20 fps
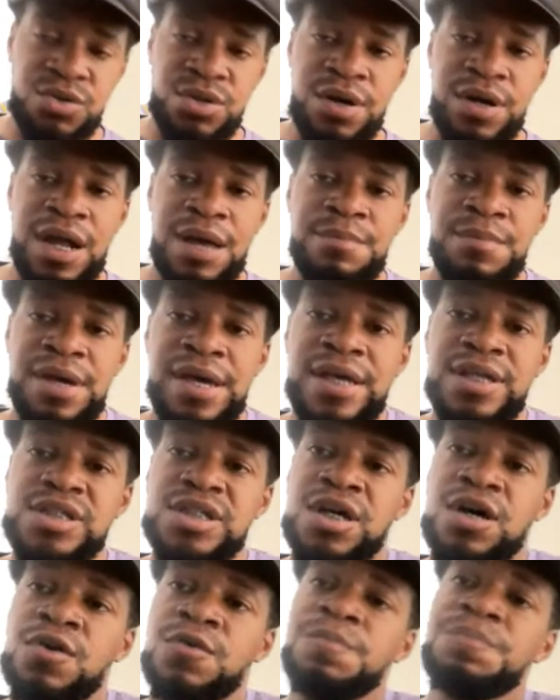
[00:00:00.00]
You know what I mean?
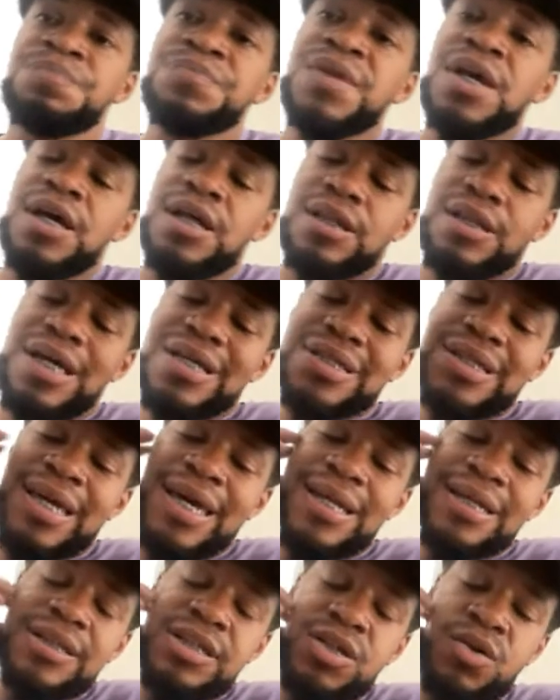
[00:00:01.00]
So let's
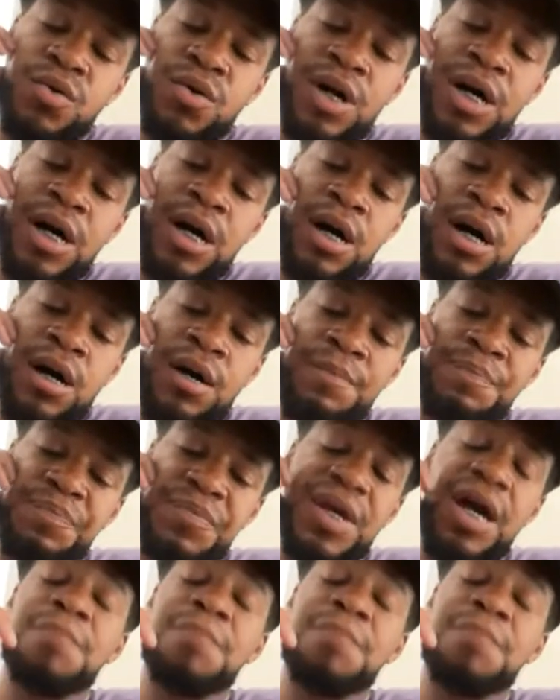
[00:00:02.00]
get into